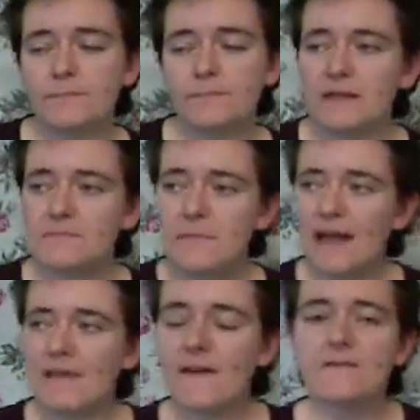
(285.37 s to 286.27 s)
but
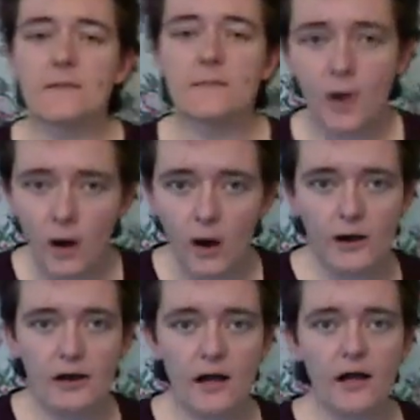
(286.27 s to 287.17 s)
my favorite
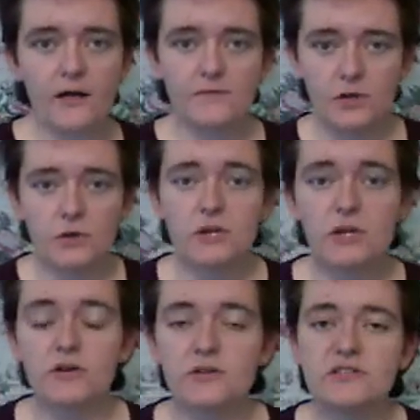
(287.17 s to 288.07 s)
part of New
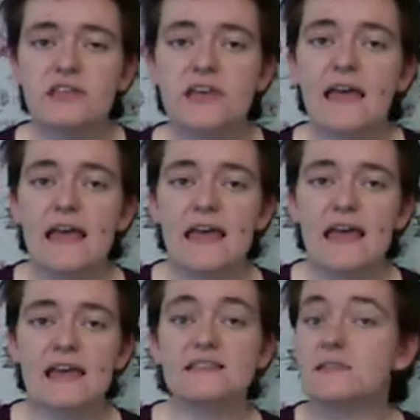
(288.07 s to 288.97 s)
Year's
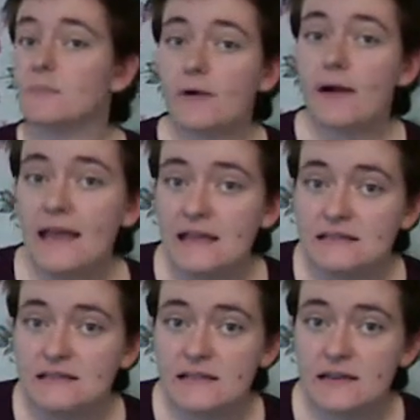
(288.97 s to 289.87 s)
is the
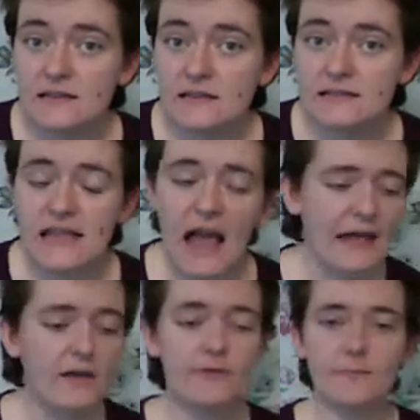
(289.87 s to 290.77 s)
parades. See,
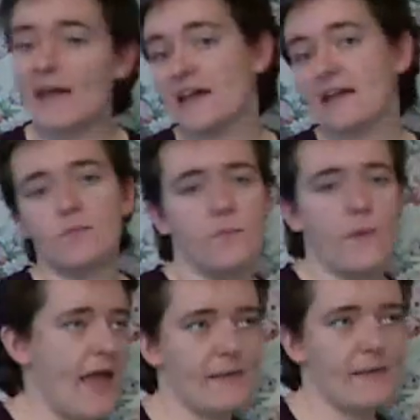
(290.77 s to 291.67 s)
I go to bed
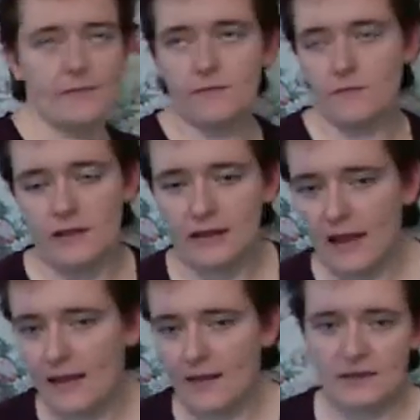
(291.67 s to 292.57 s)
way before
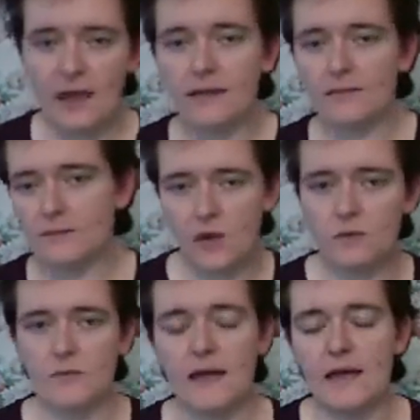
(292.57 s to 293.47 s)
midnight. I mean, I
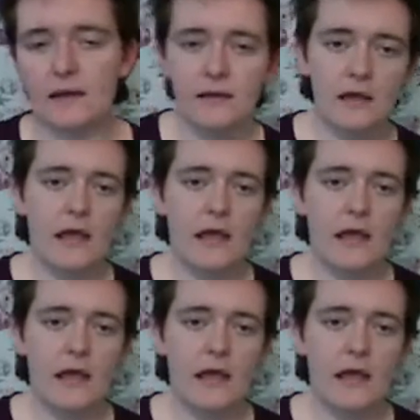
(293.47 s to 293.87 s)
go to bed.